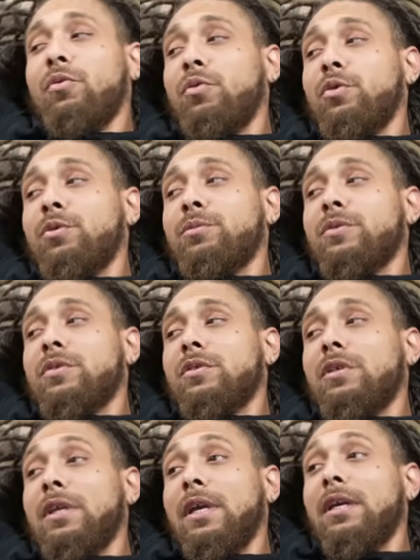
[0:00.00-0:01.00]
rooms,
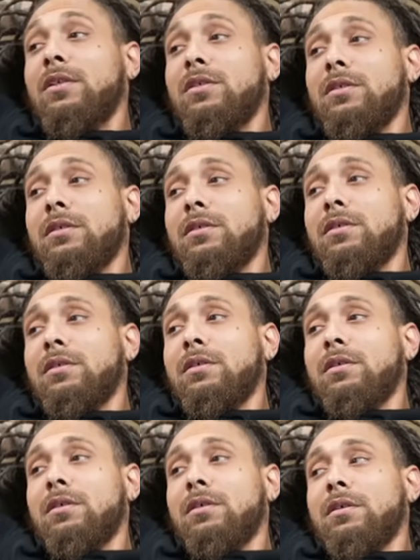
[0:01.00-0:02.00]
in the kitchen.
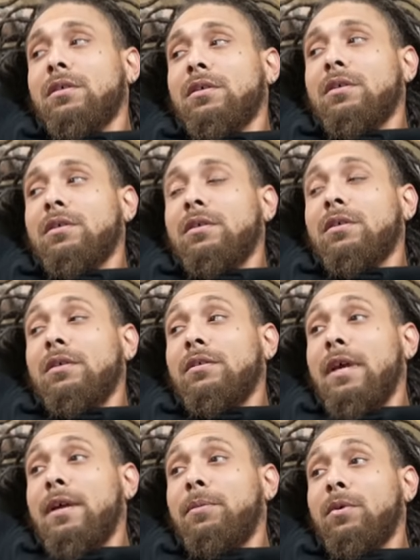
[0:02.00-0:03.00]
Yeah. And the
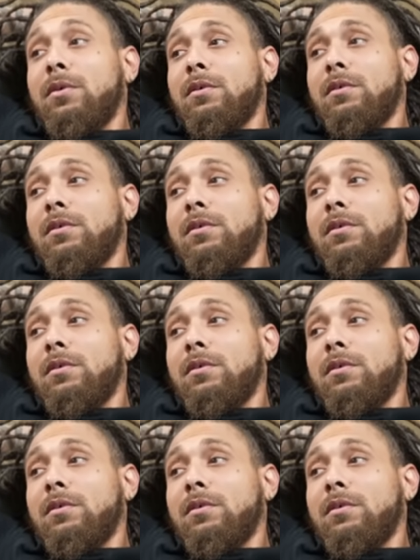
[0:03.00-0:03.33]
table.